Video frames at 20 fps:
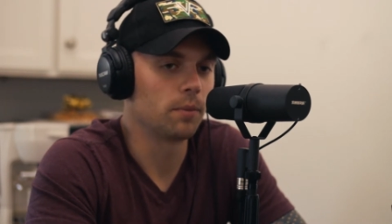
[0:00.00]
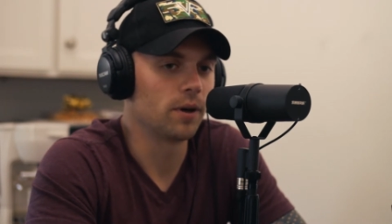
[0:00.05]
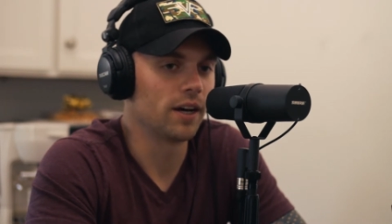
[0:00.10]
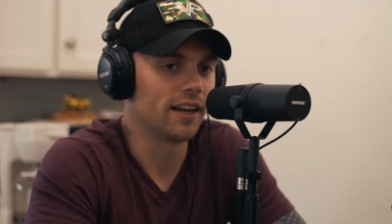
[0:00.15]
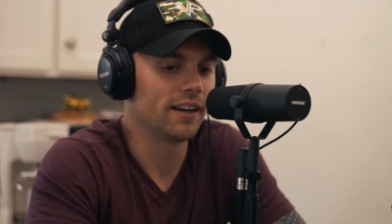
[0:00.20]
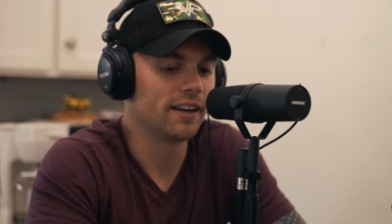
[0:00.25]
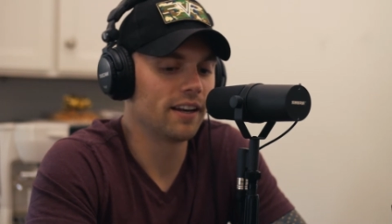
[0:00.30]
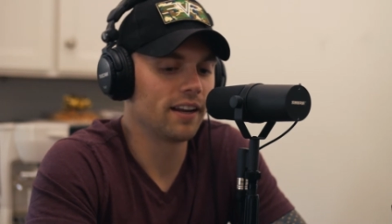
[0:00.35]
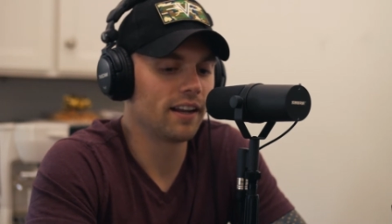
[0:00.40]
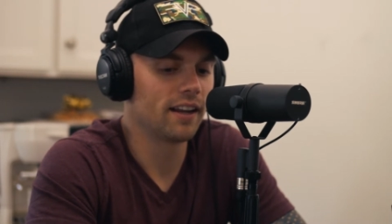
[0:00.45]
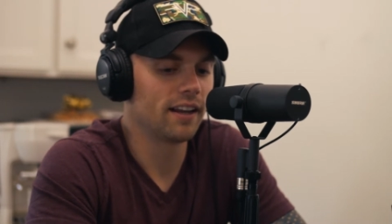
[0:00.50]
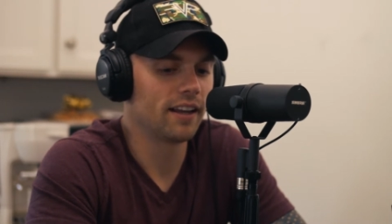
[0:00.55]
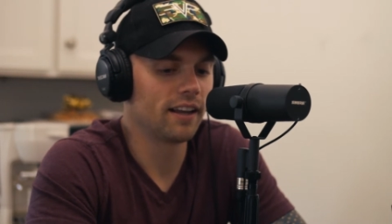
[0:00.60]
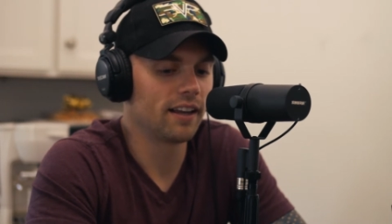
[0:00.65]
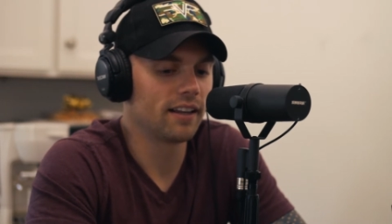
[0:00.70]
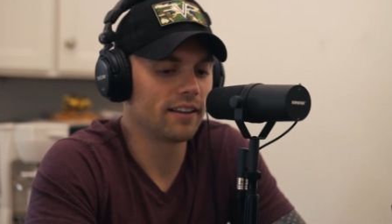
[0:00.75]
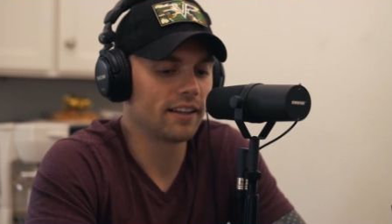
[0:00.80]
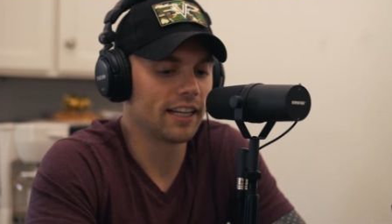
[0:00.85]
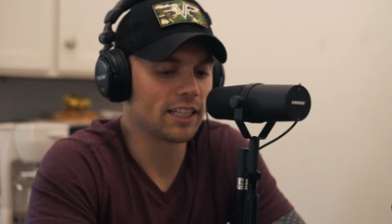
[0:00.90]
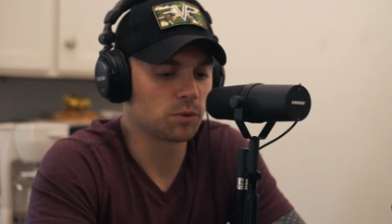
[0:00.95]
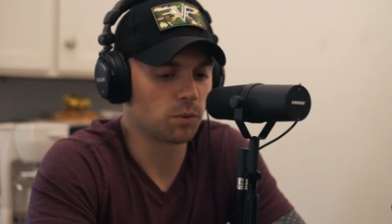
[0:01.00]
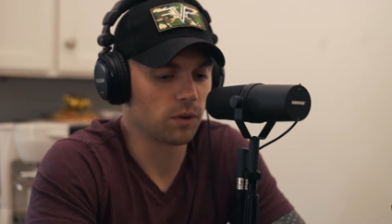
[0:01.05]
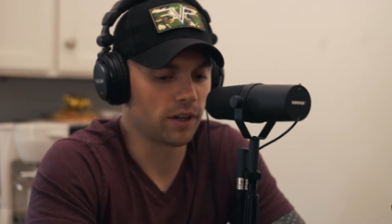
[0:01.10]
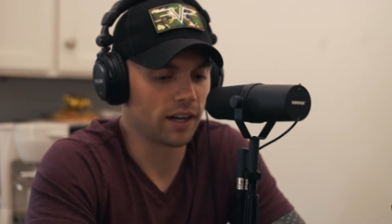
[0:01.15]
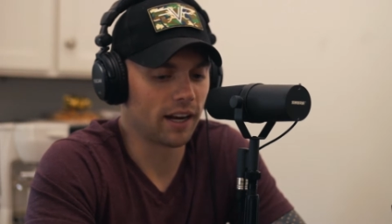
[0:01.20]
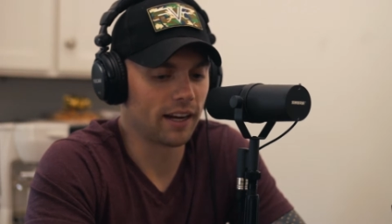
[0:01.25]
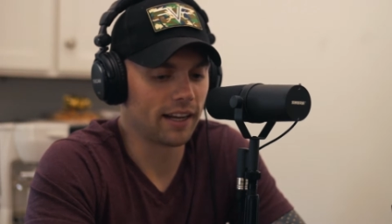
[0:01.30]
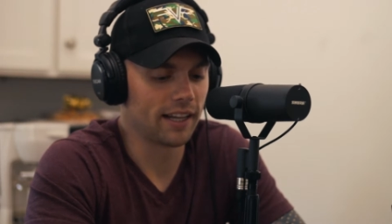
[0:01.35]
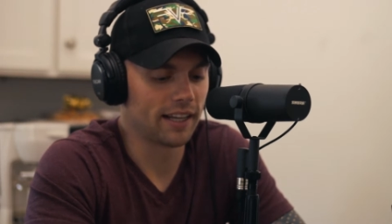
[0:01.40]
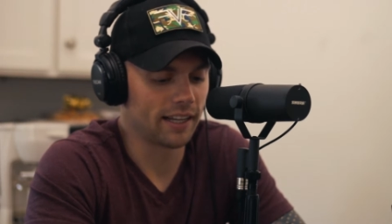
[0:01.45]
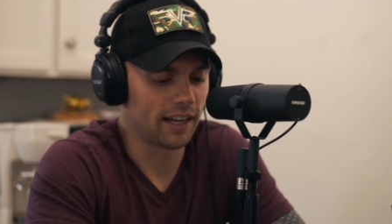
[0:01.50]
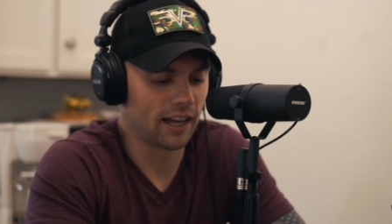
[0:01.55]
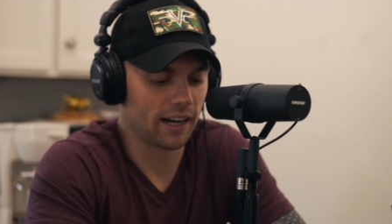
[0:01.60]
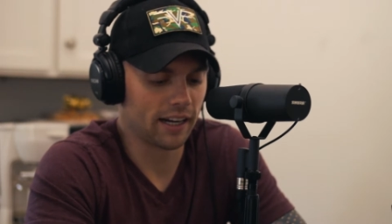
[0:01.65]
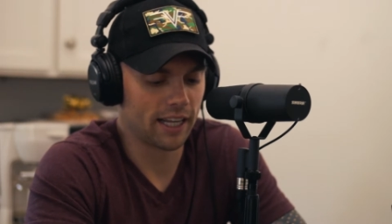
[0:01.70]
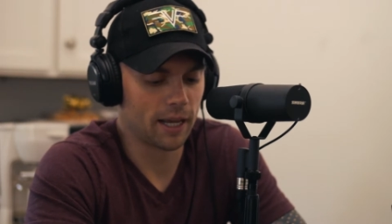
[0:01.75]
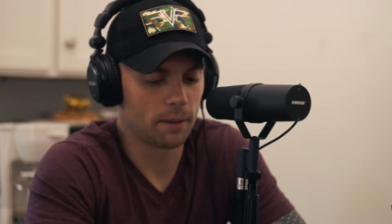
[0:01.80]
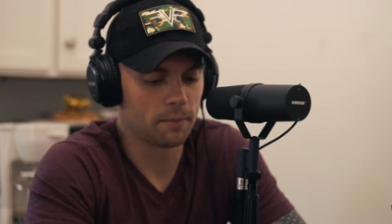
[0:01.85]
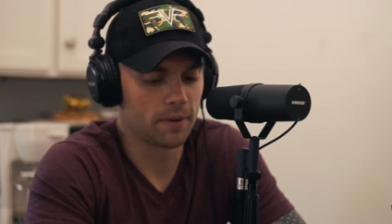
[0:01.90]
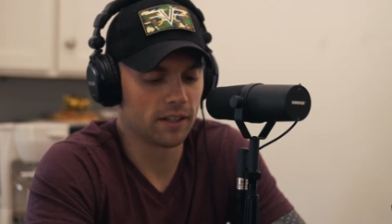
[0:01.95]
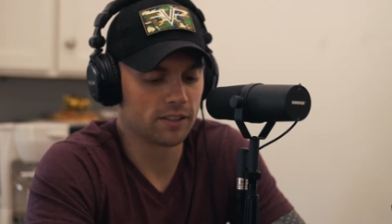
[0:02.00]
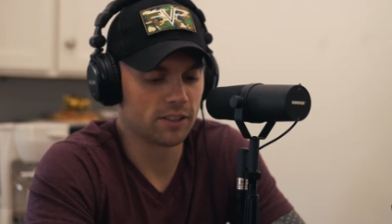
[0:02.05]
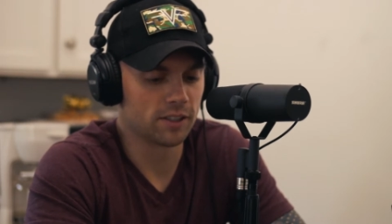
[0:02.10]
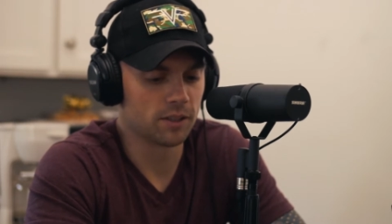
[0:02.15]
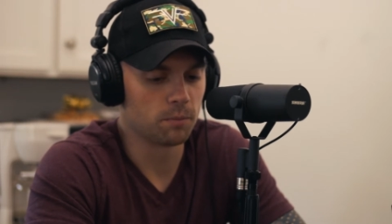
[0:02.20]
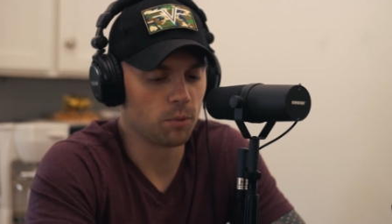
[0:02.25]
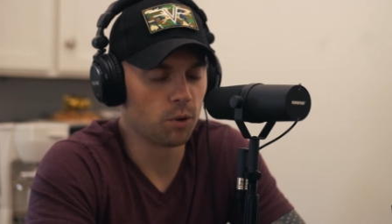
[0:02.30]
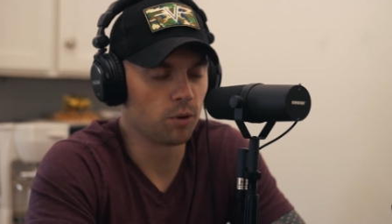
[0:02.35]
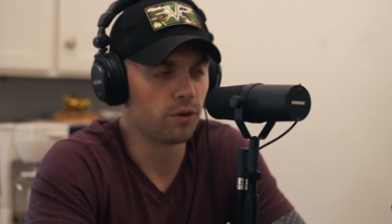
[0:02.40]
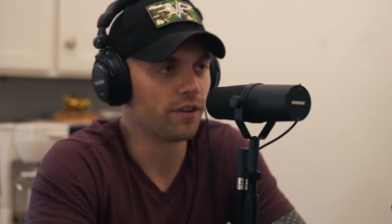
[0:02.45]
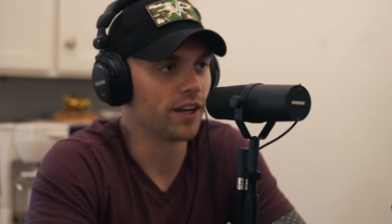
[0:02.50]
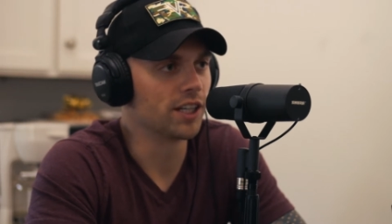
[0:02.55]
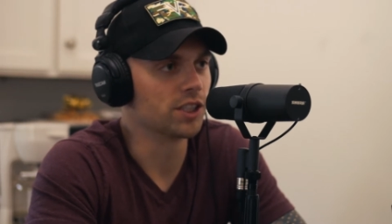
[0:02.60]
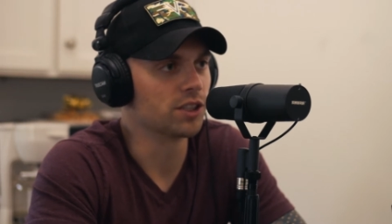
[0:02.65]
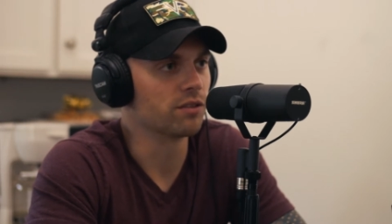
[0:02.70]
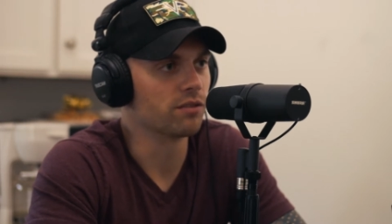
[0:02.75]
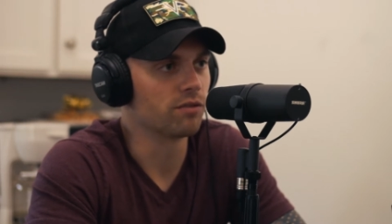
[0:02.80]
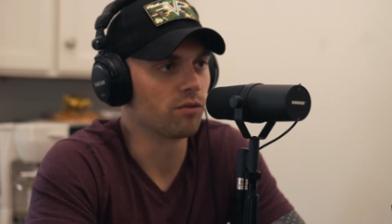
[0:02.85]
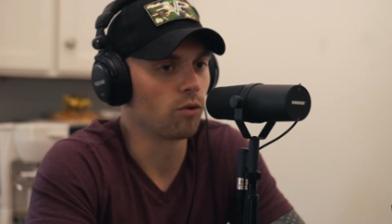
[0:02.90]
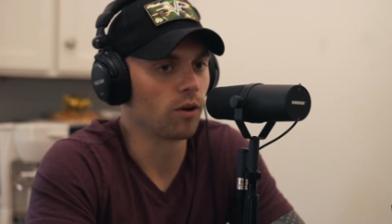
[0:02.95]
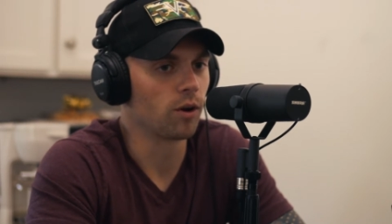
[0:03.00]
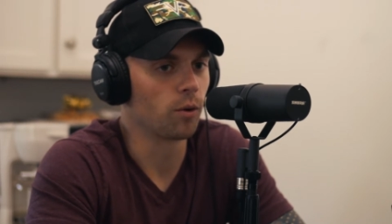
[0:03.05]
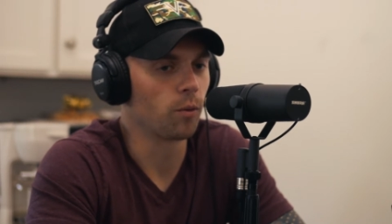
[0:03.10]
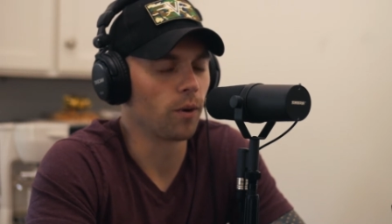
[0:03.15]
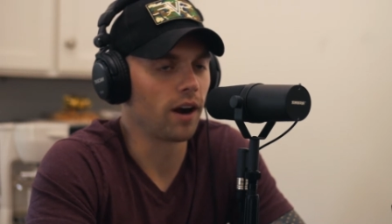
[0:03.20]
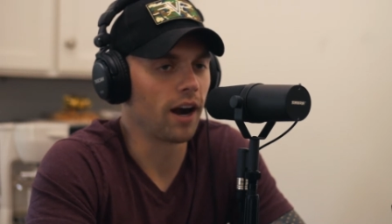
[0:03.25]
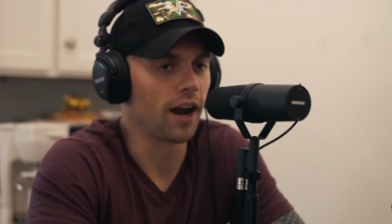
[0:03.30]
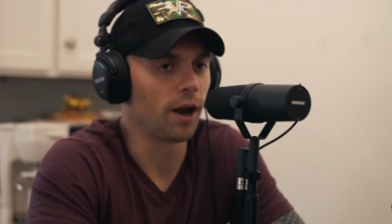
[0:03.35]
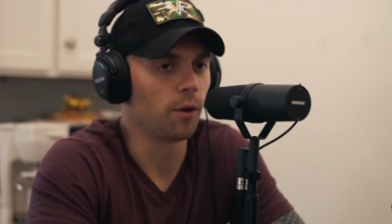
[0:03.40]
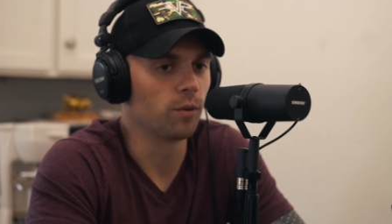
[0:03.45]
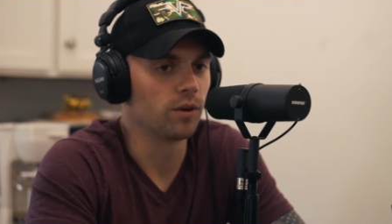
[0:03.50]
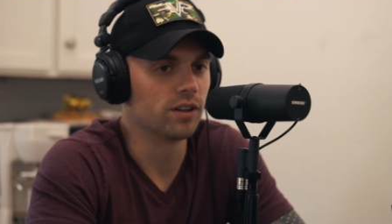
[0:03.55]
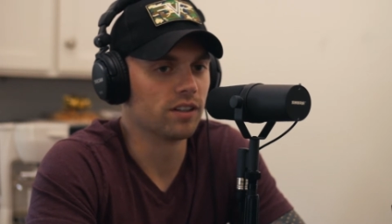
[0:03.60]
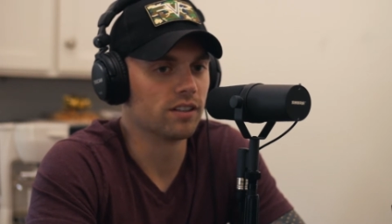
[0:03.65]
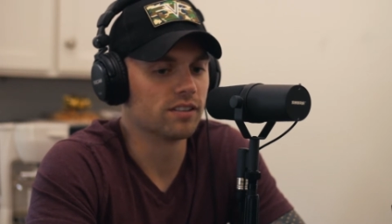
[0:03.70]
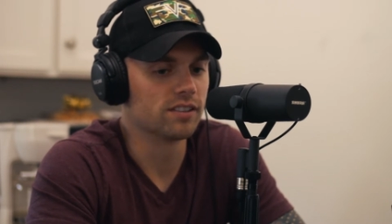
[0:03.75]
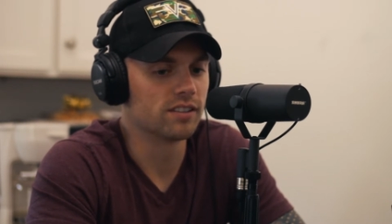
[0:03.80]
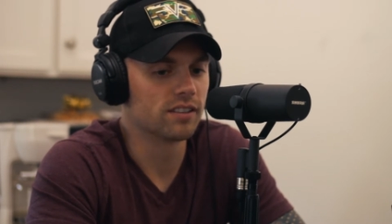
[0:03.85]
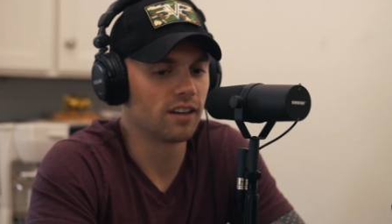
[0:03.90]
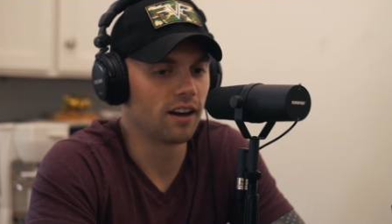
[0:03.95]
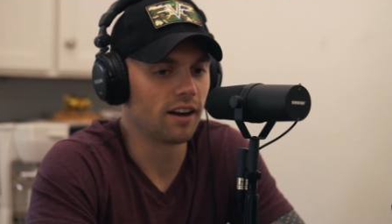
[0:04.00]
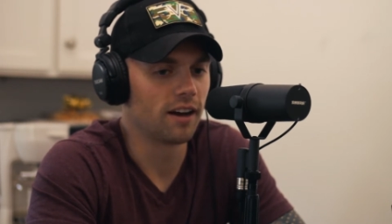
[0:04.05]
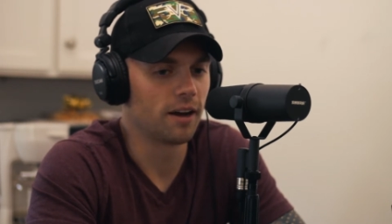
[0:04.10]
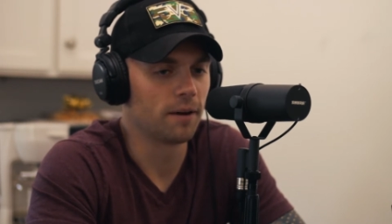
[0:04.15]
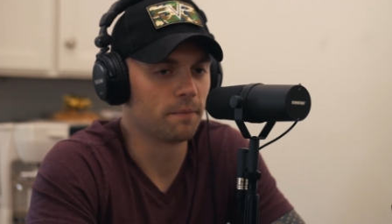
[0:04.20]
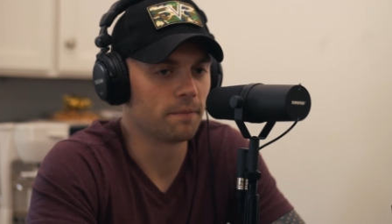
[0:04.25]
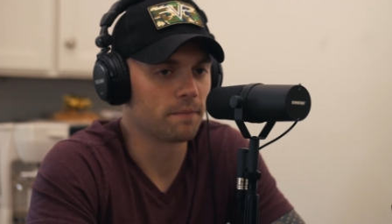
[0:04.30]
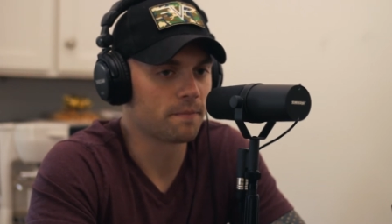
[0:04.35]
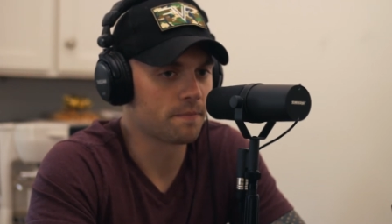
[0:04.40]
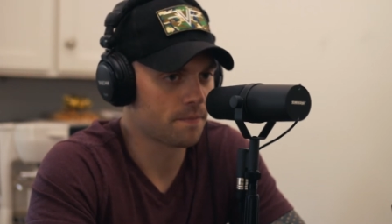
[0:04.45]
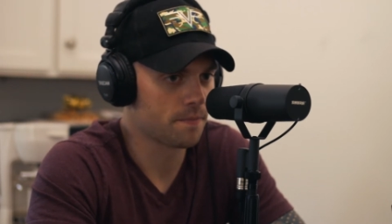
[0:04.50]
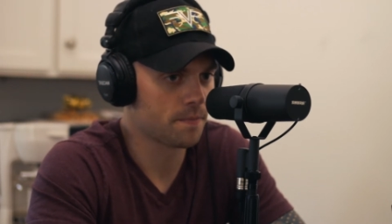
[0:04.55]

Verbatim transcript: But that's where it kind of came down to the motivation for it, where I was. Um,